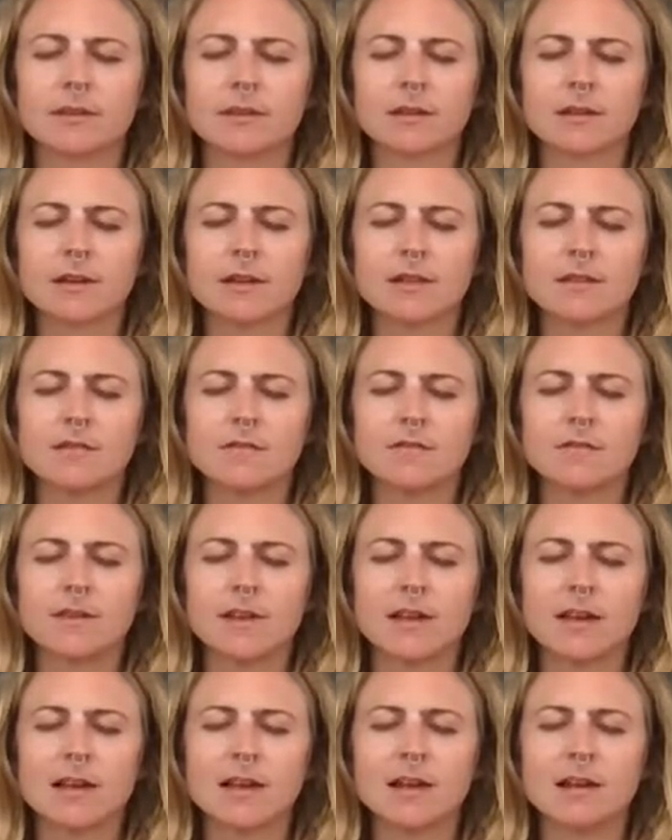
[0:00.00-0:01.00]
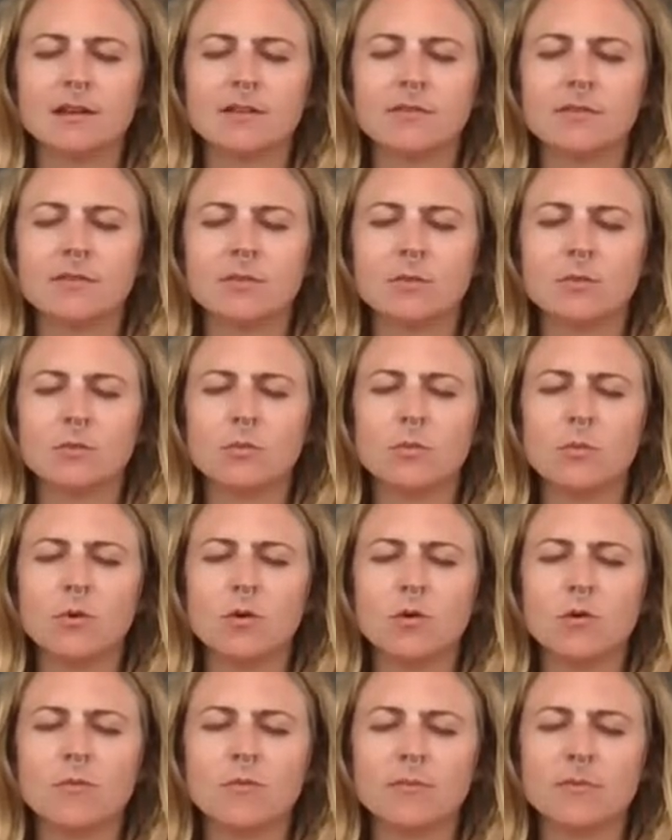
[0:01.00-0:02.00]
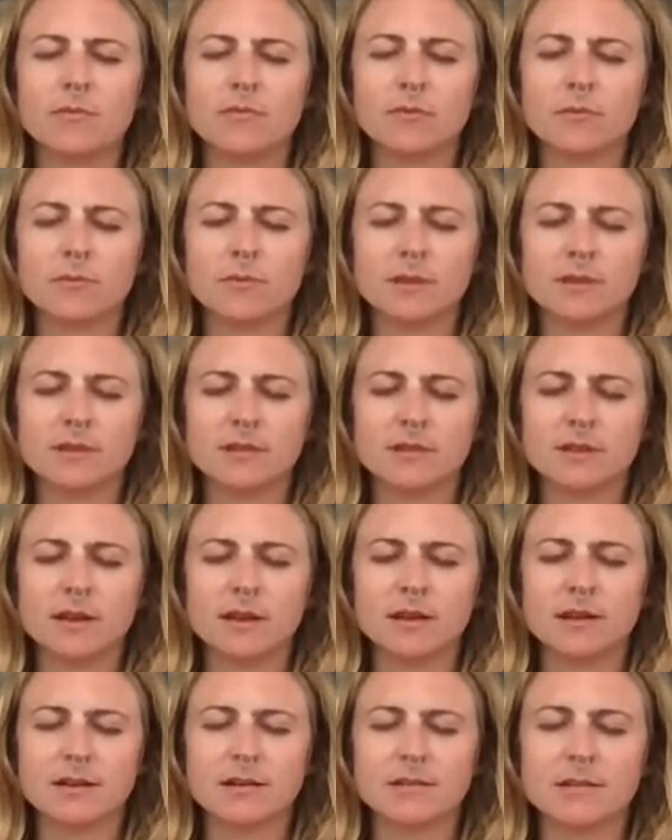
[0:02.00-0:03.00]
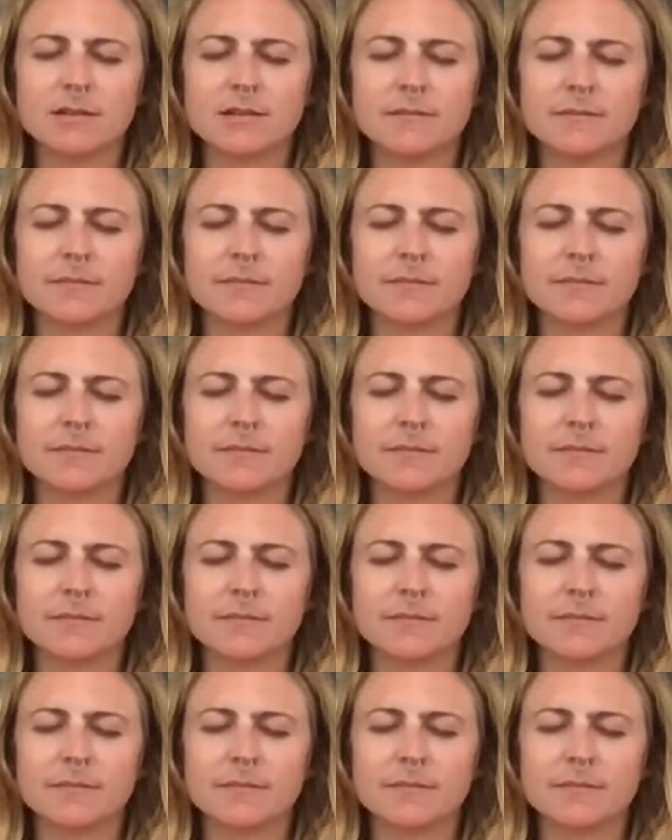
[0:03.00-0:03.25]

And the feeling of the warmth from the sun